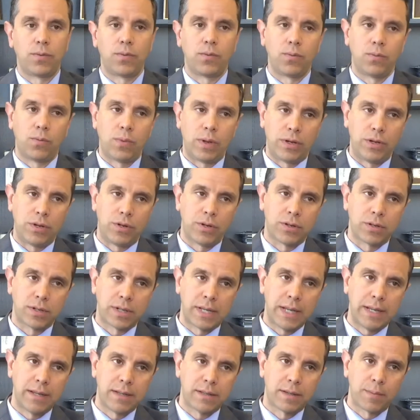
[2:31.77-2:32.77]
when you're
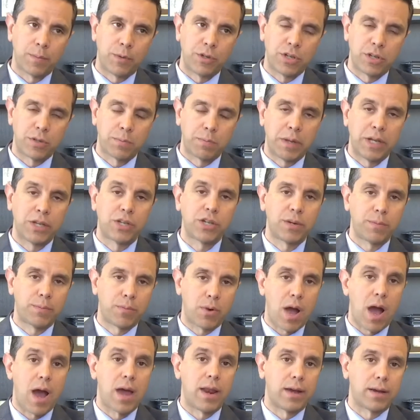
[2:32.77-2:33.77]
seeing someone just pitching
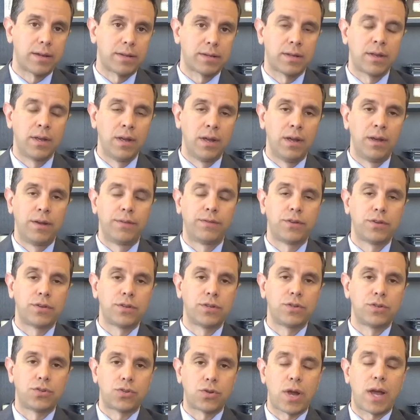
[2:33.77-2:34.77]
products
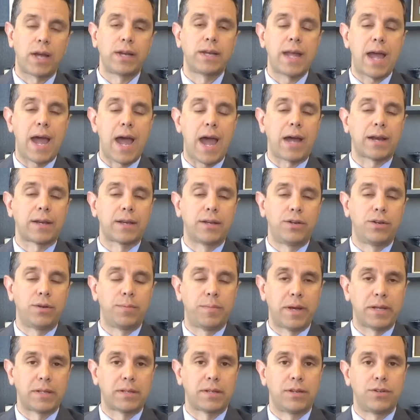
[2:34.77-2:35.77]
versus trying to act in your
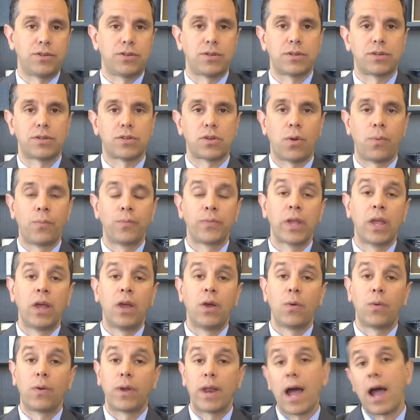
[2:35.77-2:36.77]
best interest. So
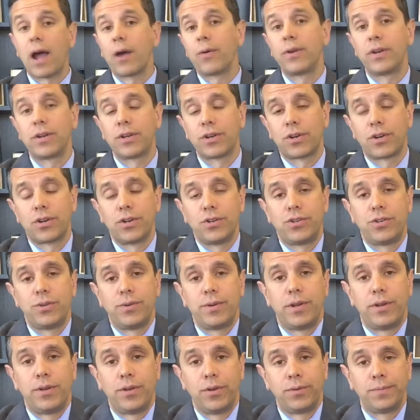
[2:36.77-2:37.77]
what I would encourage
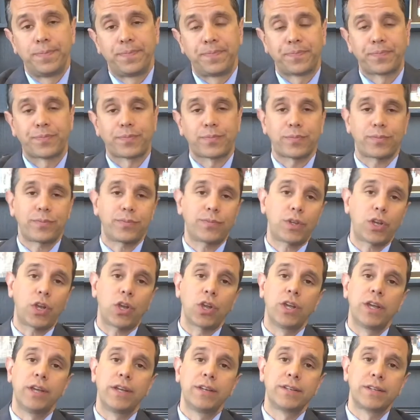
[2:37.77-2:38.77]
you to do
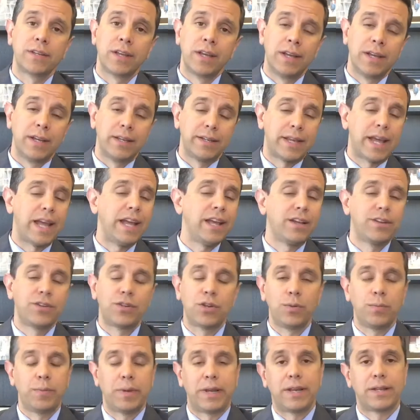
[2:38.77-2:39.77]
is take
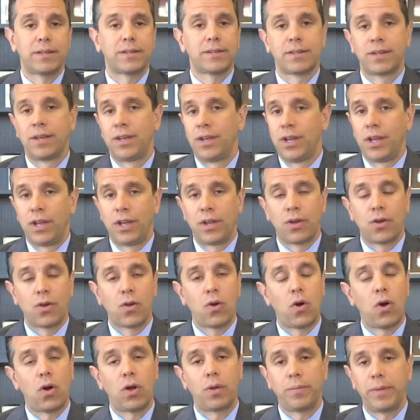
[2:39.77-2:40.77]
2 minutes,
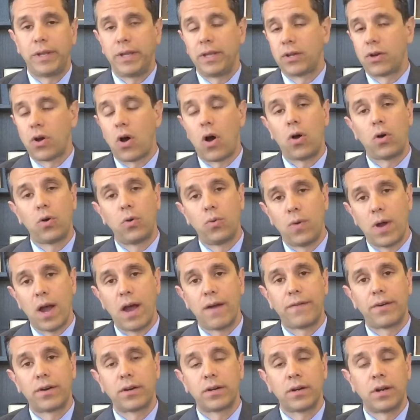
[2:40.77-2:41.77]
call me, call
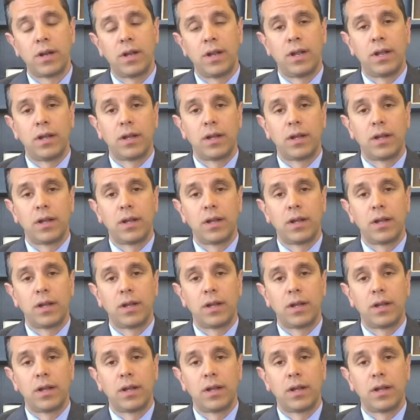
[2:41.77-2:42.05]
whoever,